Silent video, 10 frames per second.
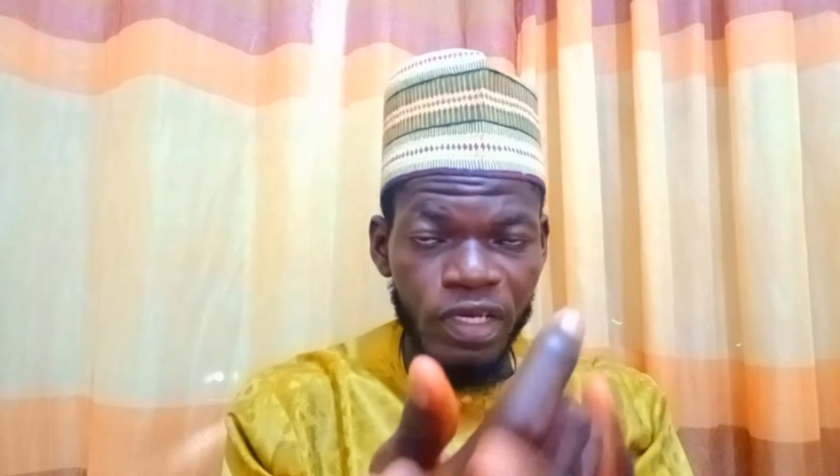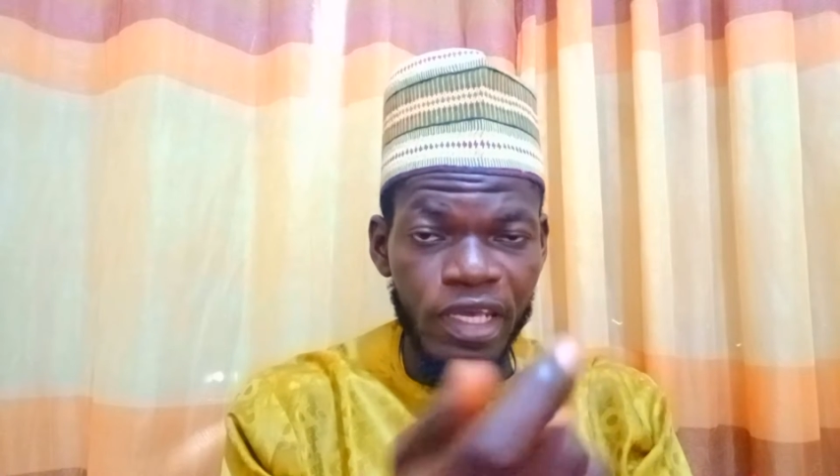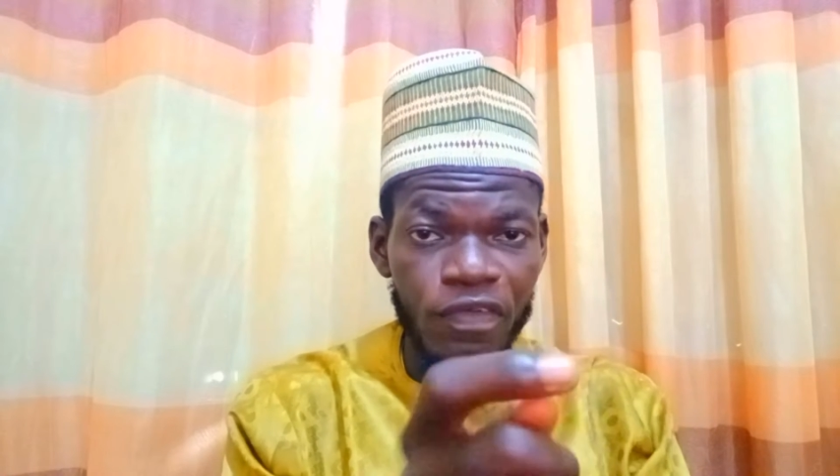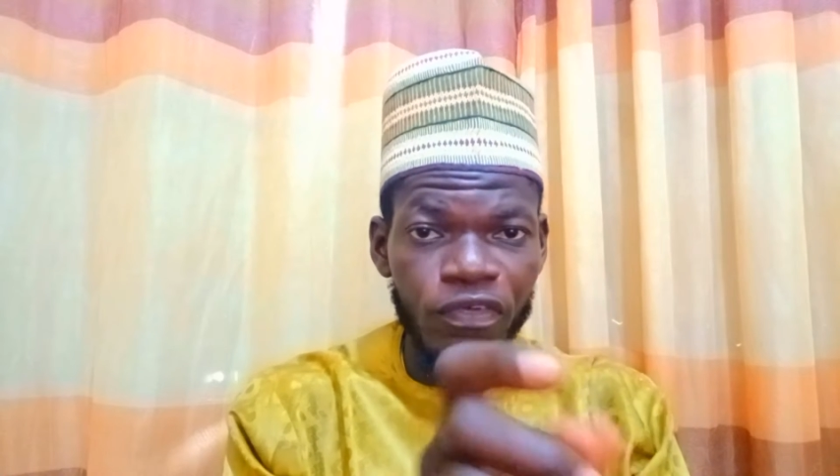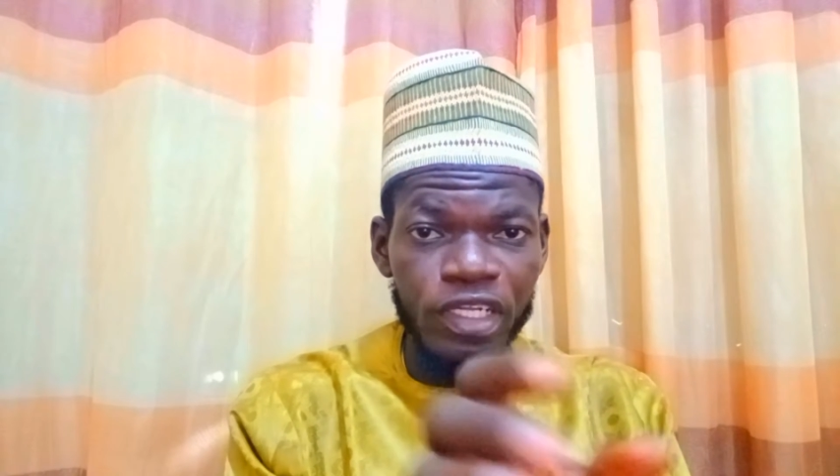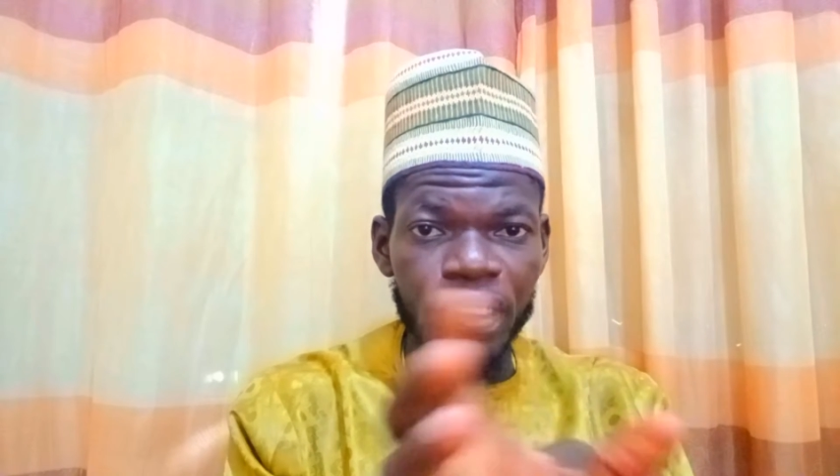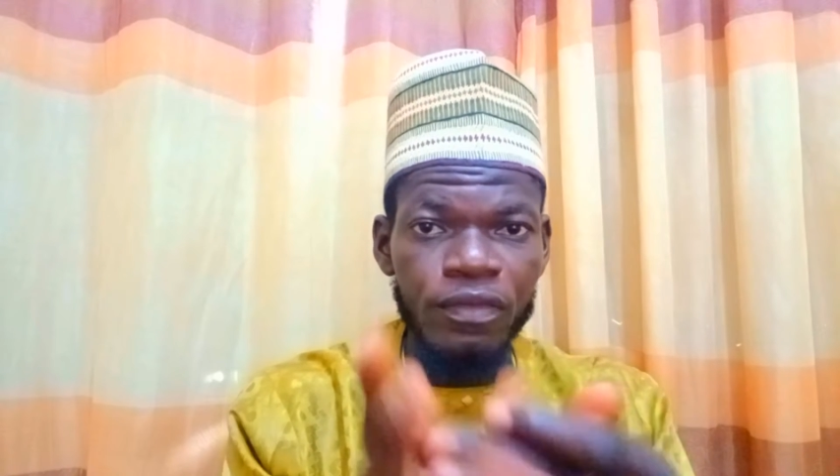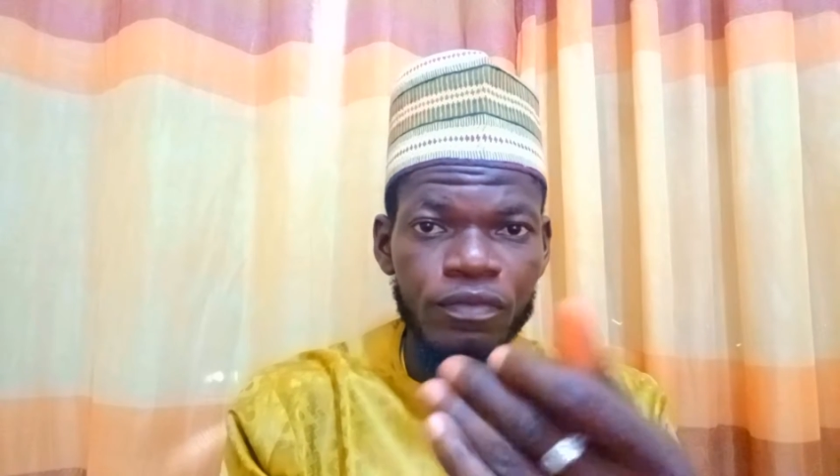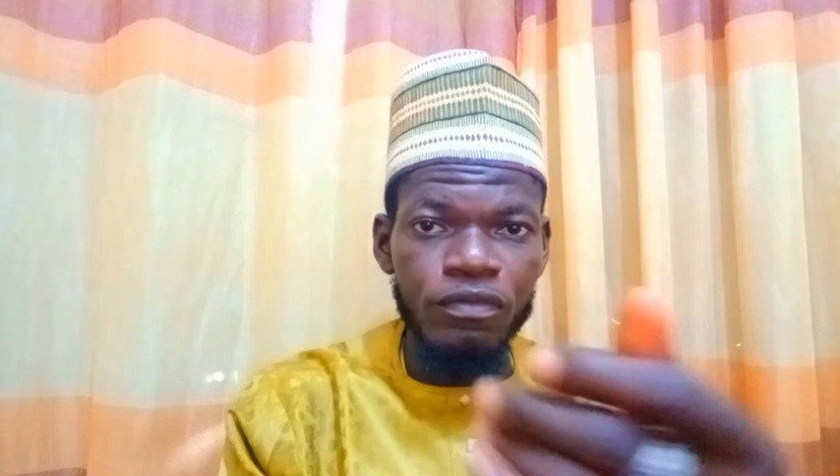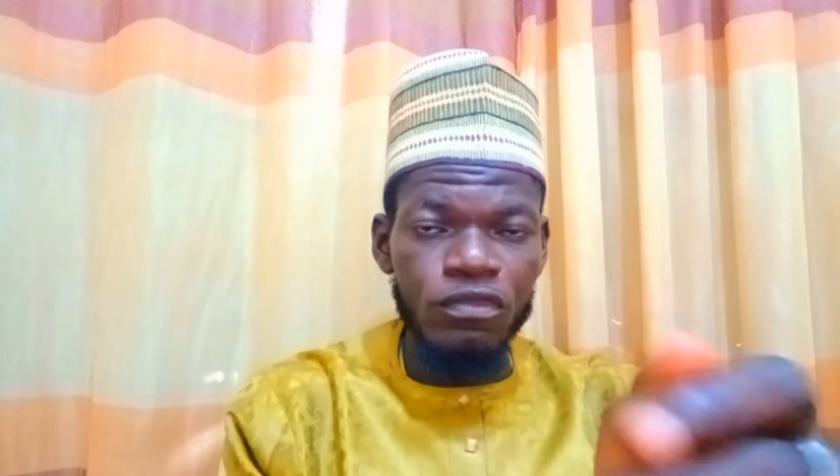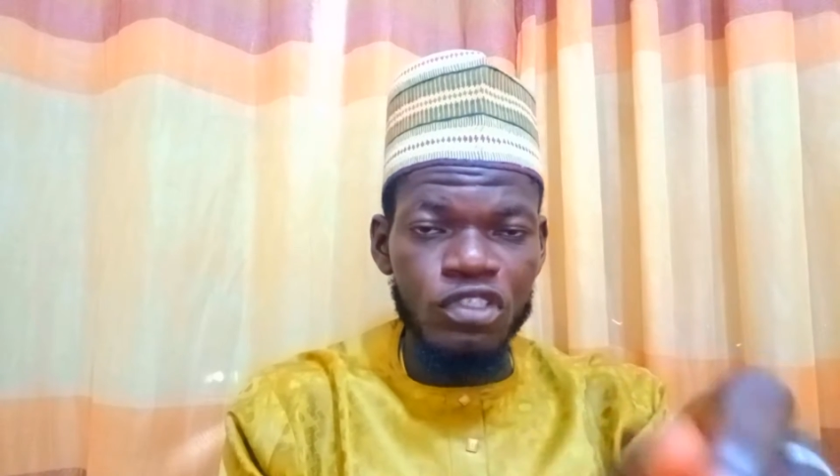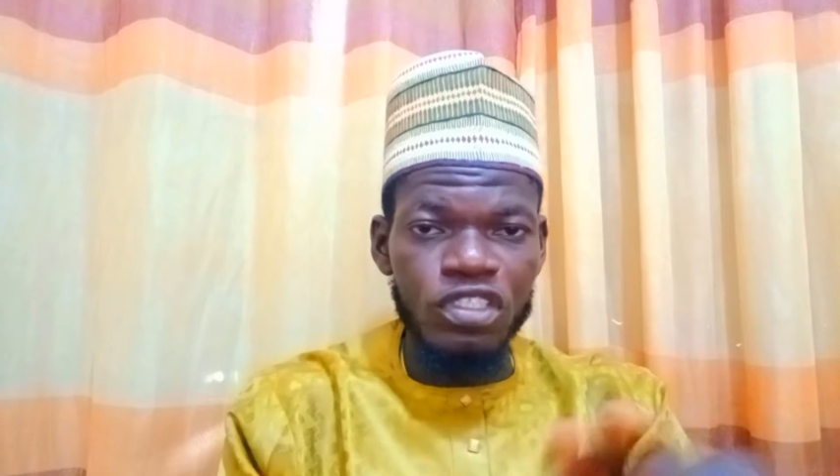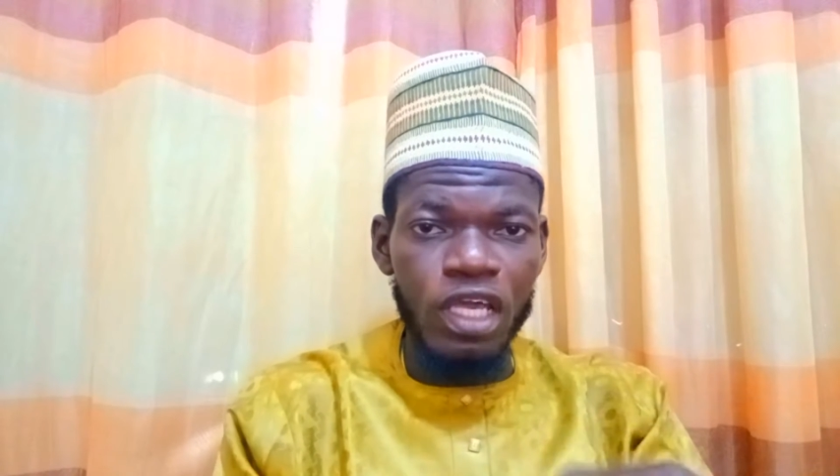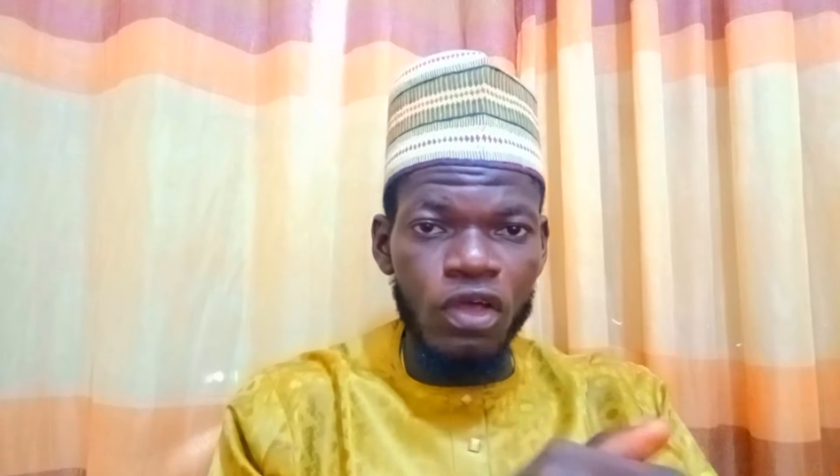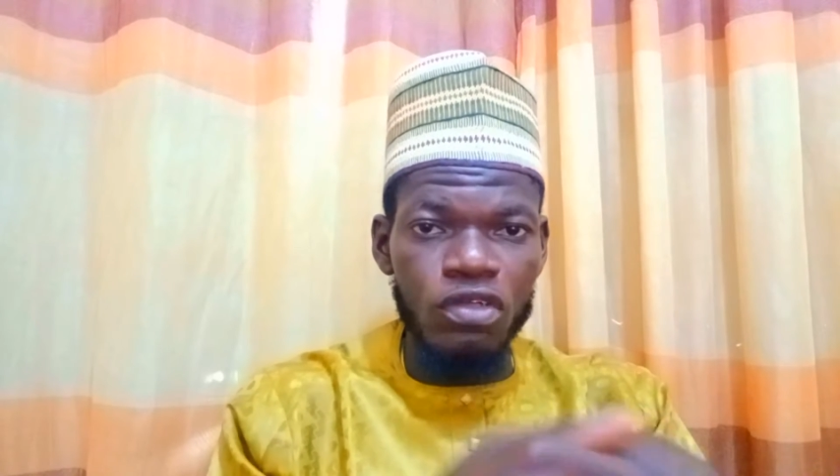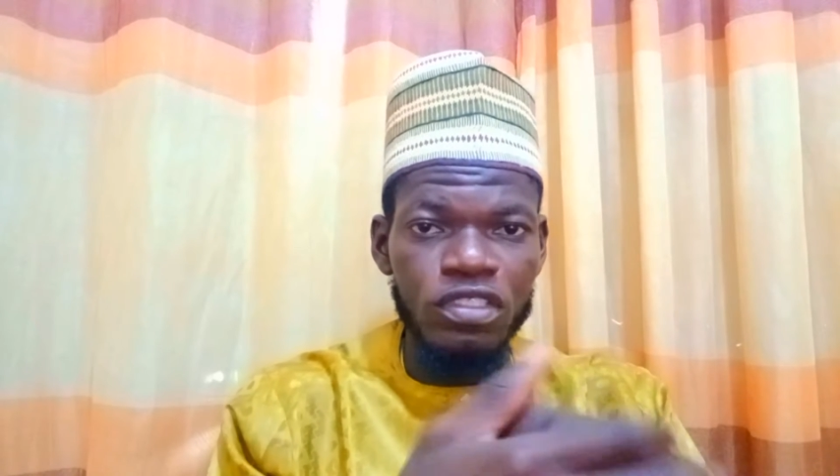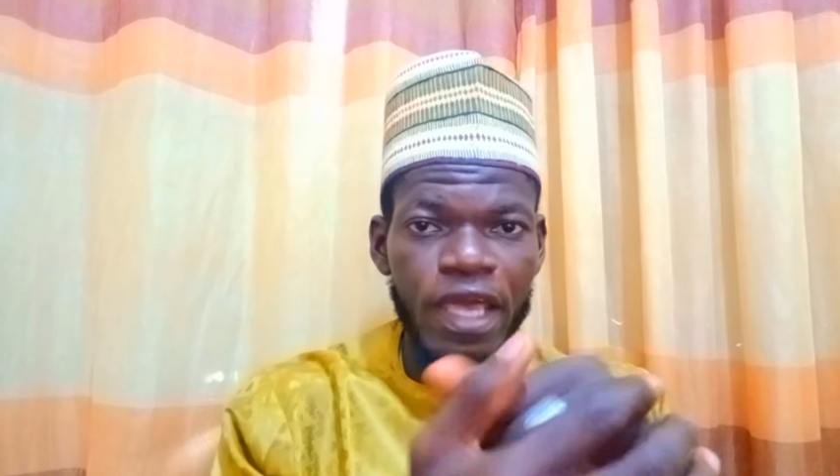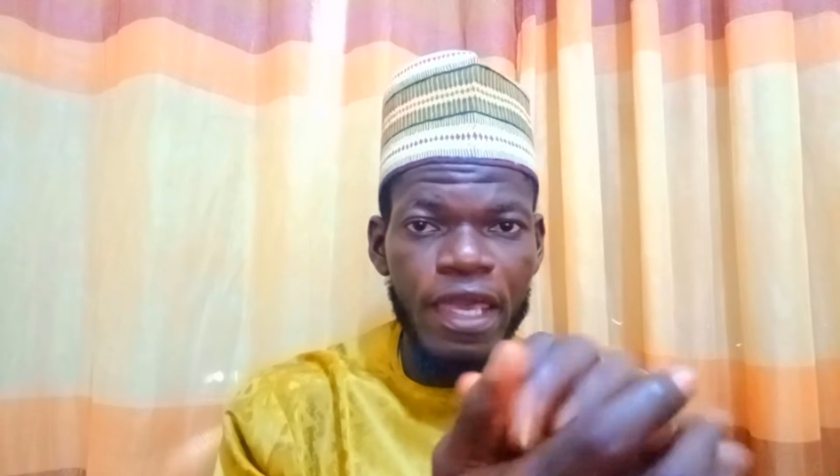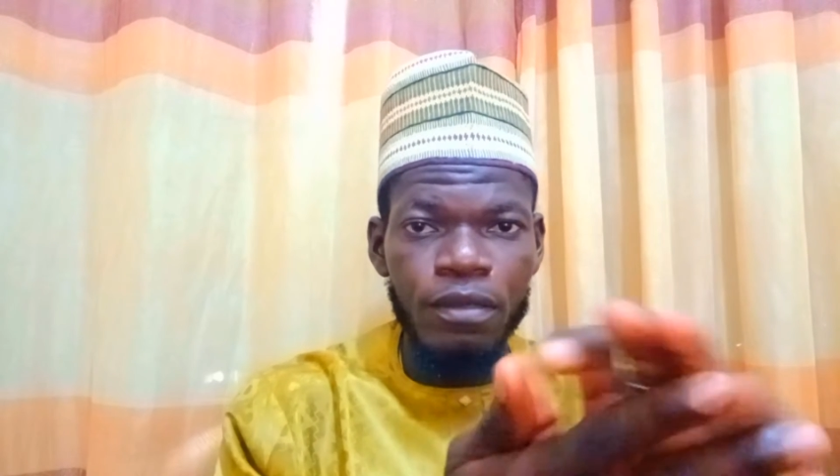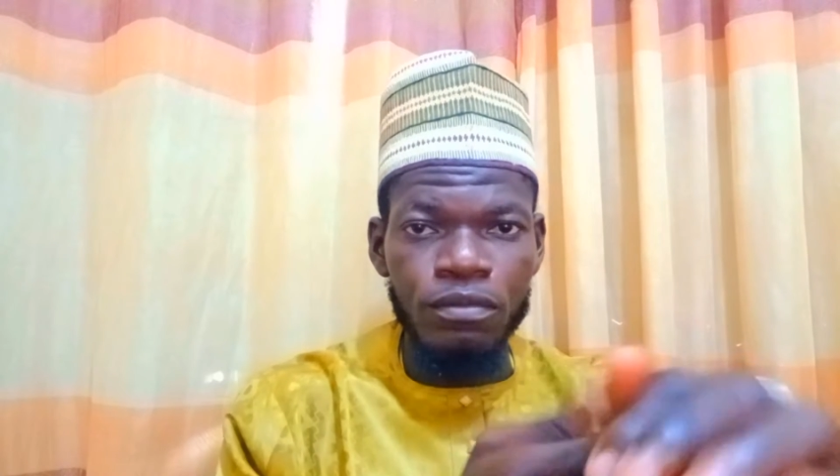carefully, second
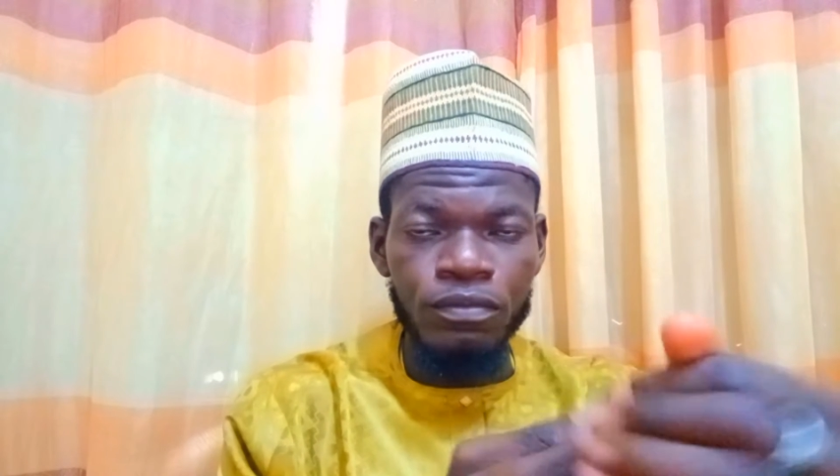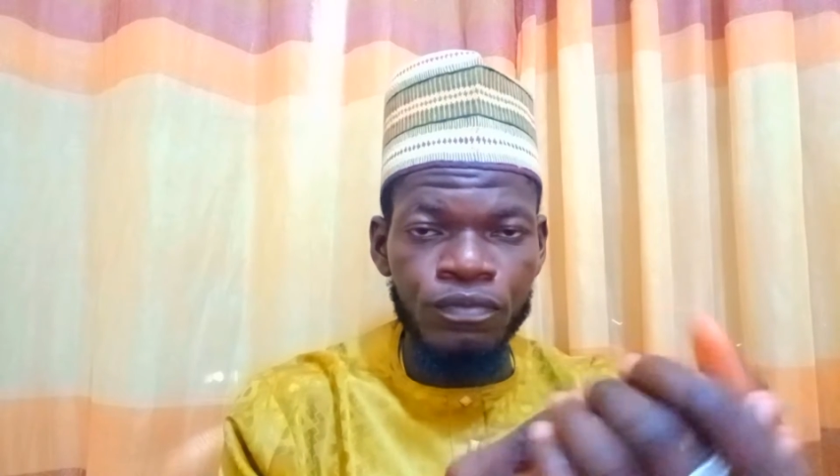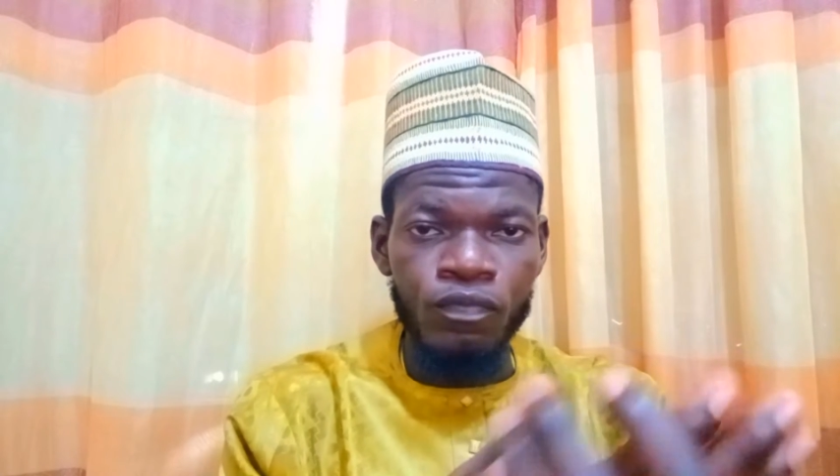time,